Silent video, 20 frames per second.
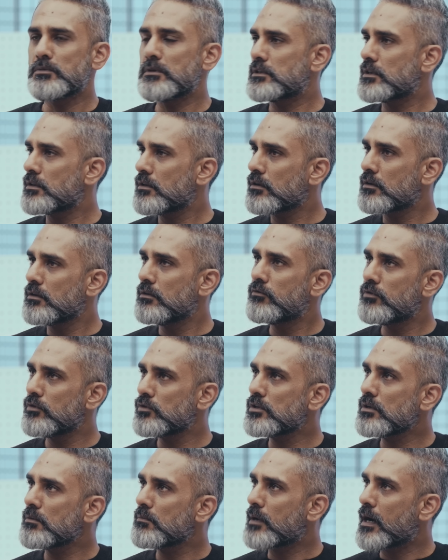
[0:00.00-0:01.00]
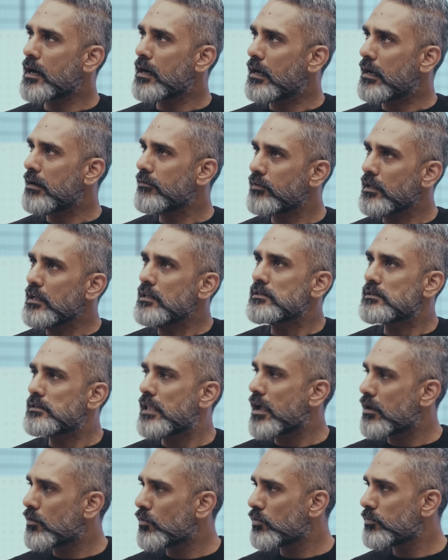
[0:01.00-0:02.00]
means that the confusing brand left is
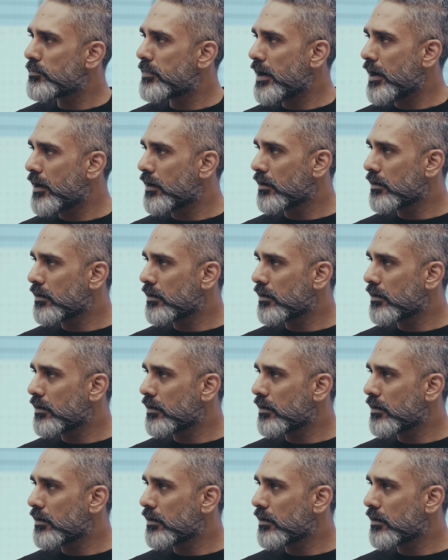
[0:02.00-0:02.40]
their own brand.